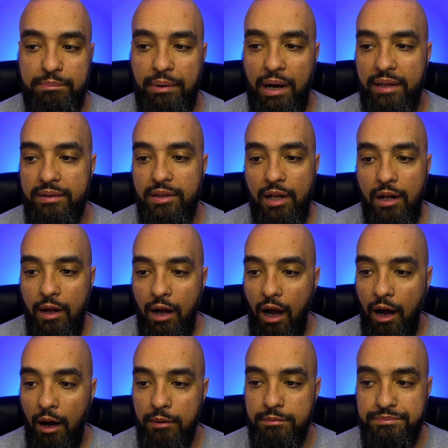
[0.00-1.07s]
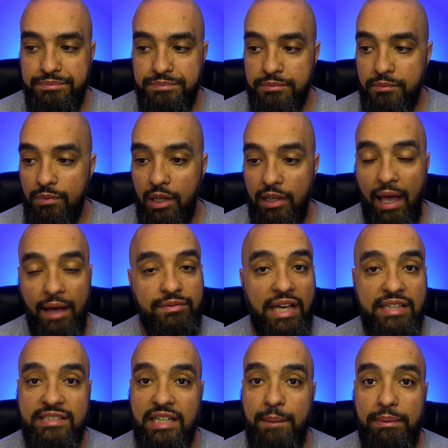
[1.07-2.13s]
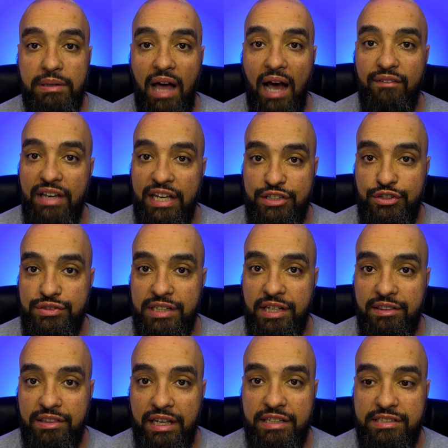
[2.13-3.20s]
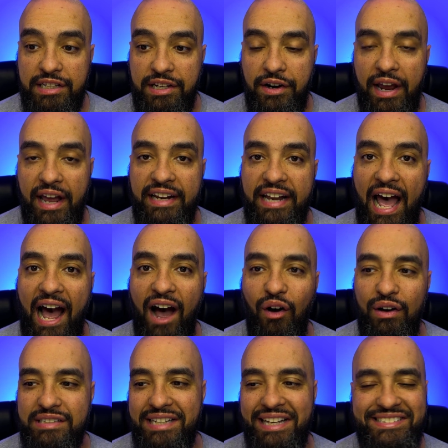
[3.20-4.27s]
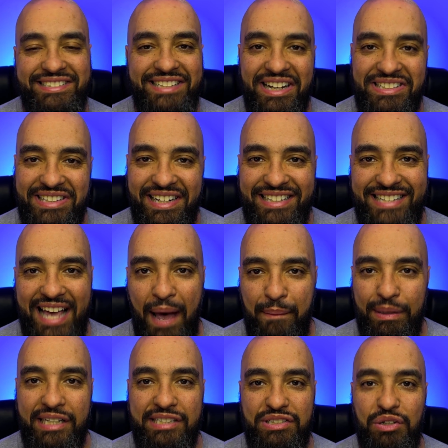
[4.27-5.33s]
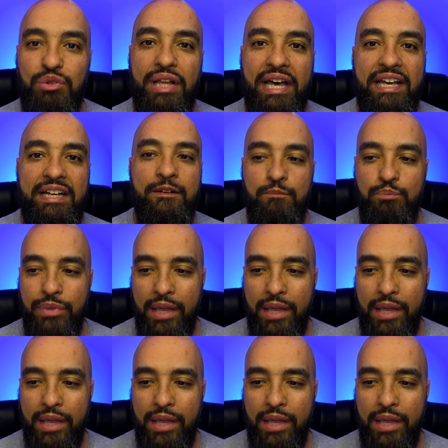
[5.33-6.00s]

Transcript: But um, yeah, they set up a lot of interesting things here, and now it's it sucks that it's happening so late.